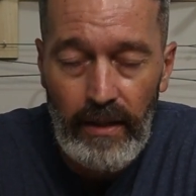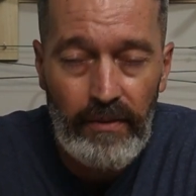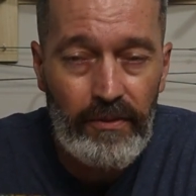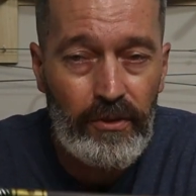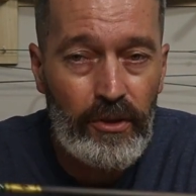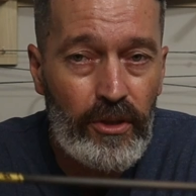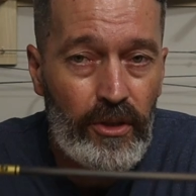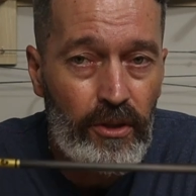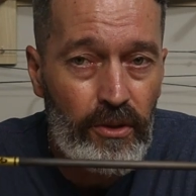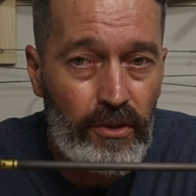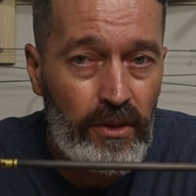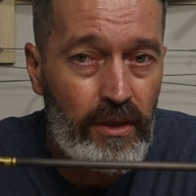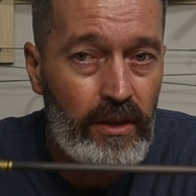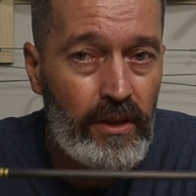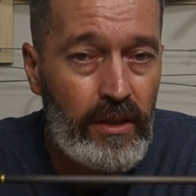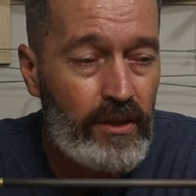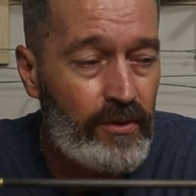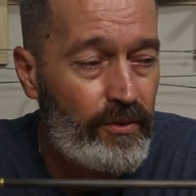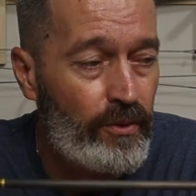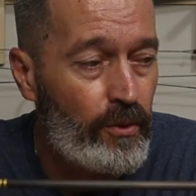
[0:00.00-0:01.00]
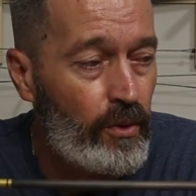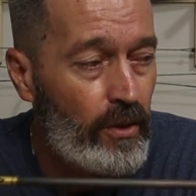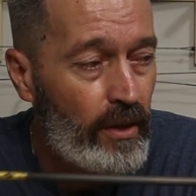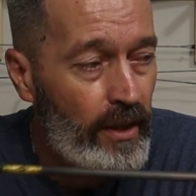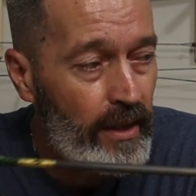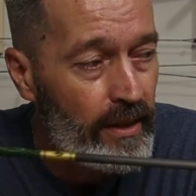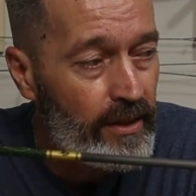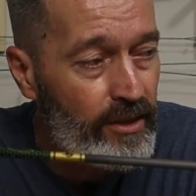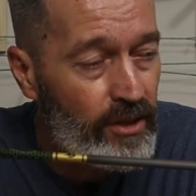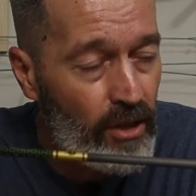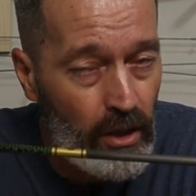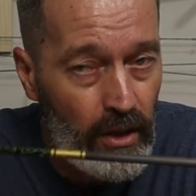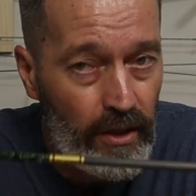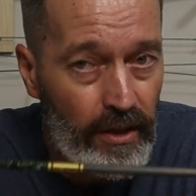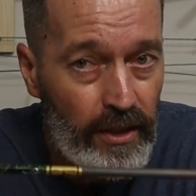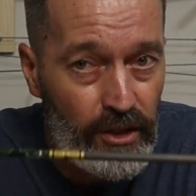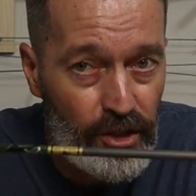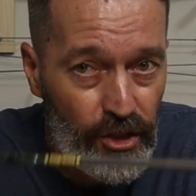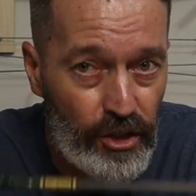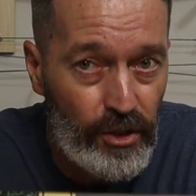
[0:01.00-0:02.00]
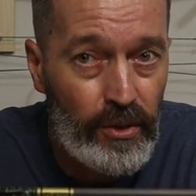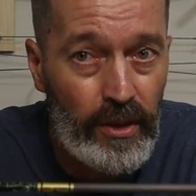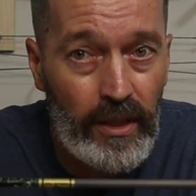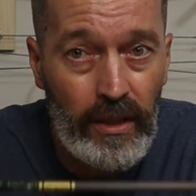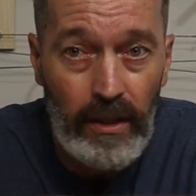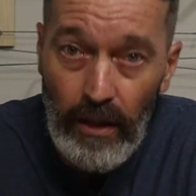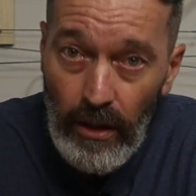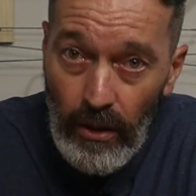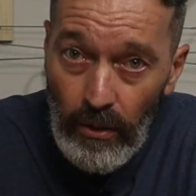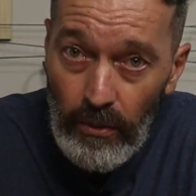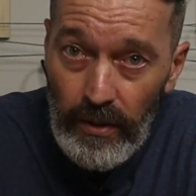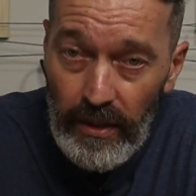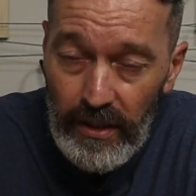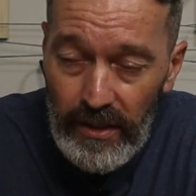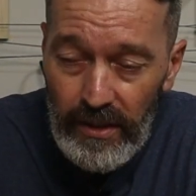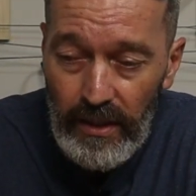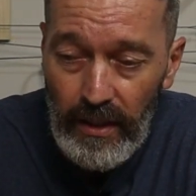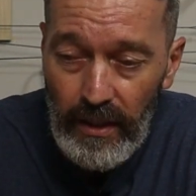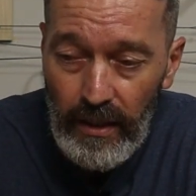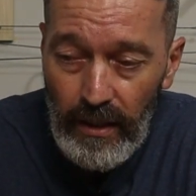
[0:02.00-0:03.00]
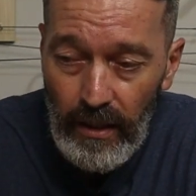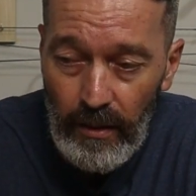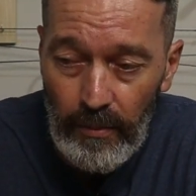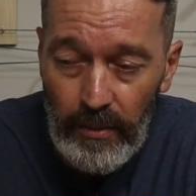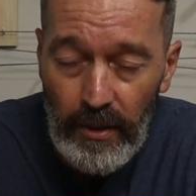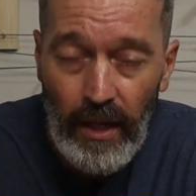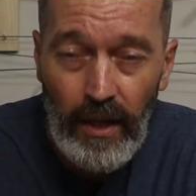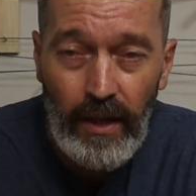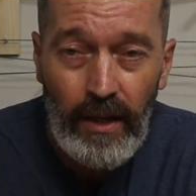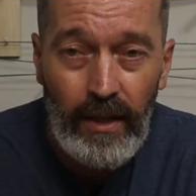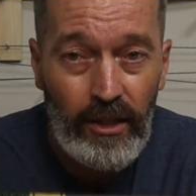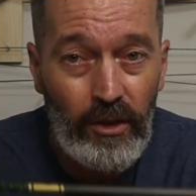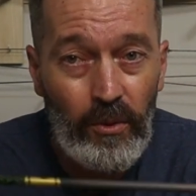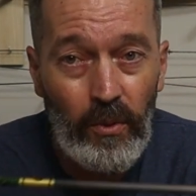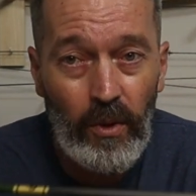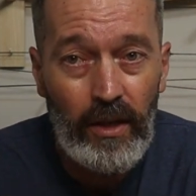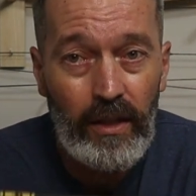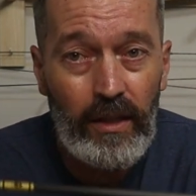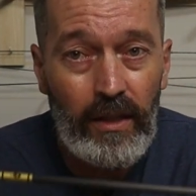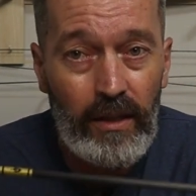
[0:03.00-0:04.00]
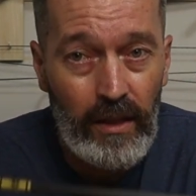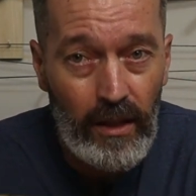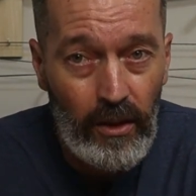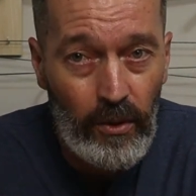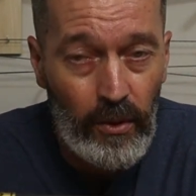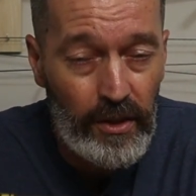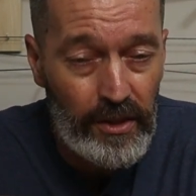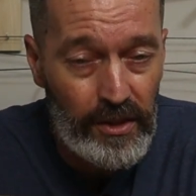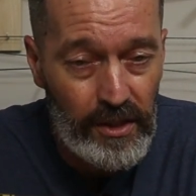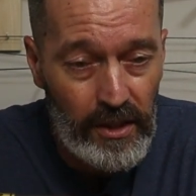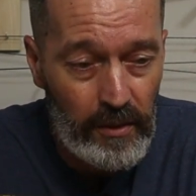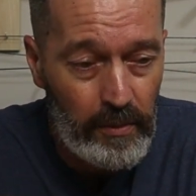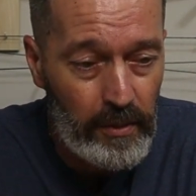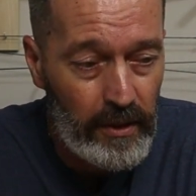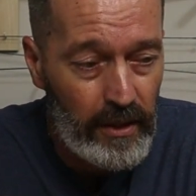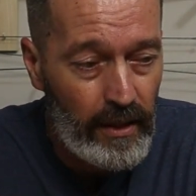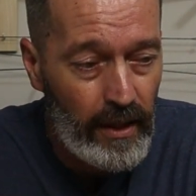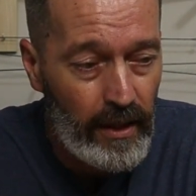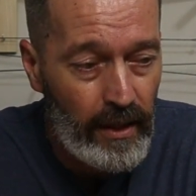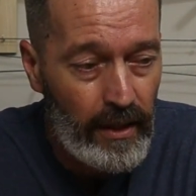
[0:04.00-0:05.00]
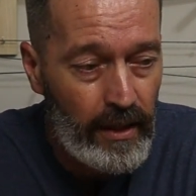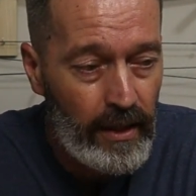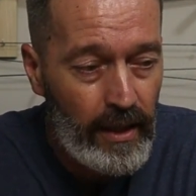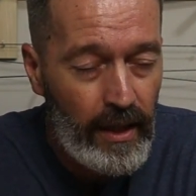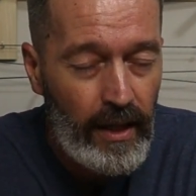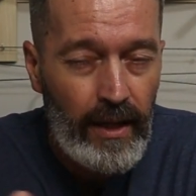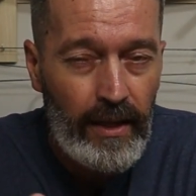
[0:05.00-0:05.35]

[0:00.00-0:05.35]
If you're using these for a target shooting only setup, you want a lower GPI.